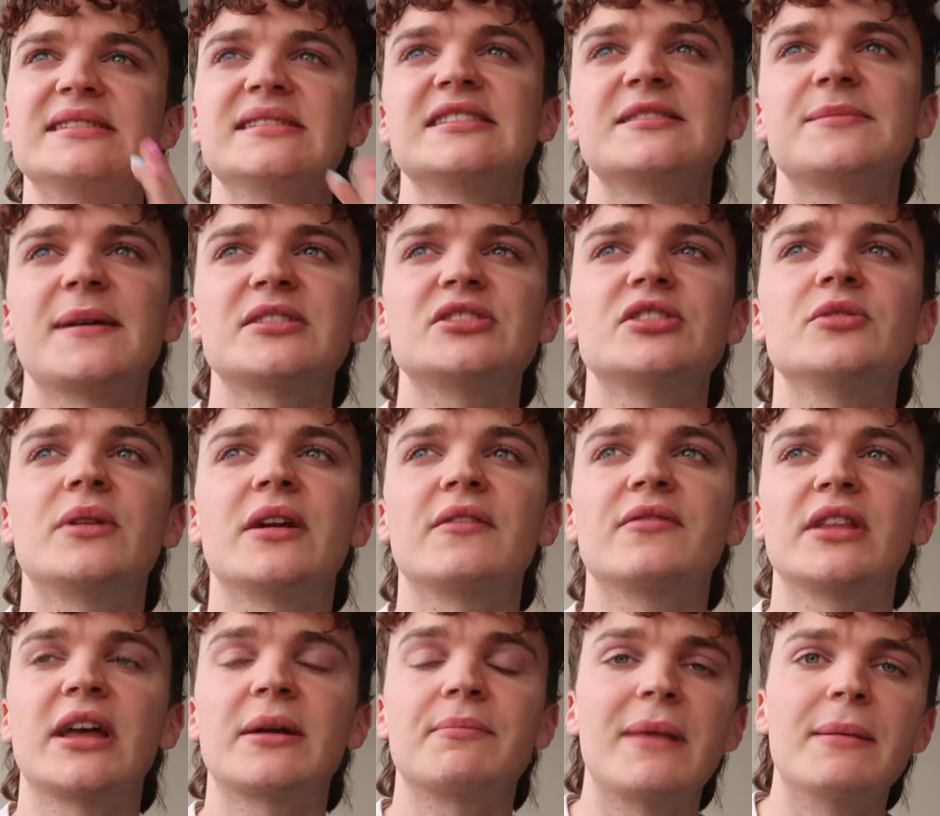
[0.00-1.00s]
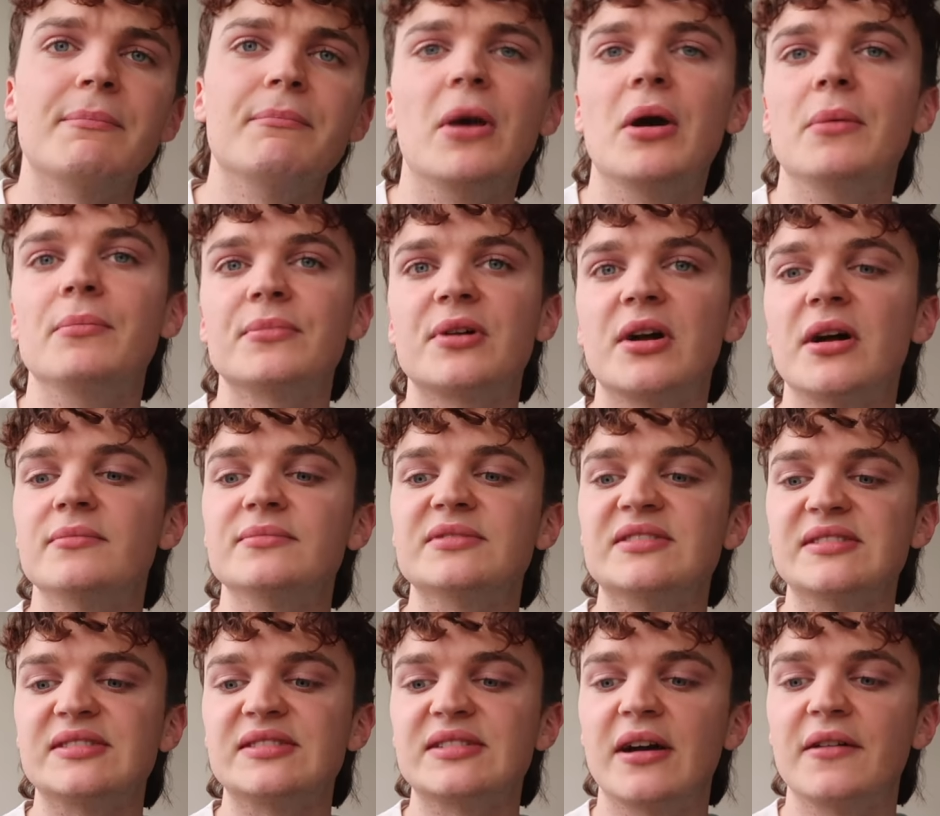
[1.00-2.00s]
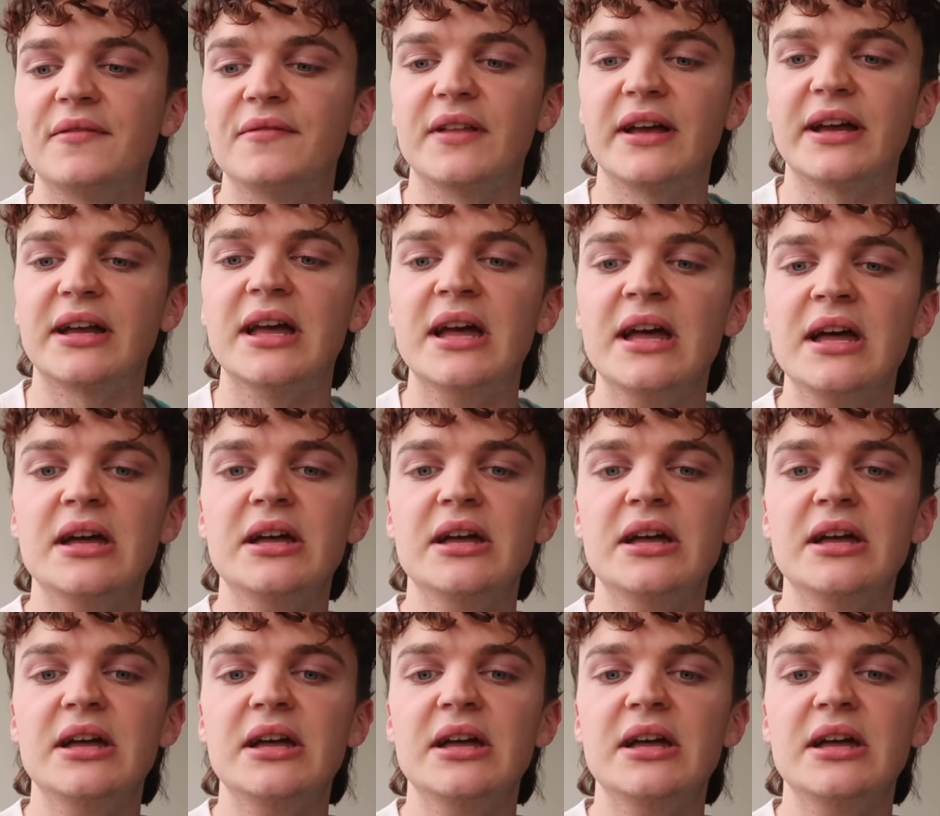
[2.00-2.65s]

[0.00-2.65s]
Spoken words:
and especially whenever like my mom comes and stuff, like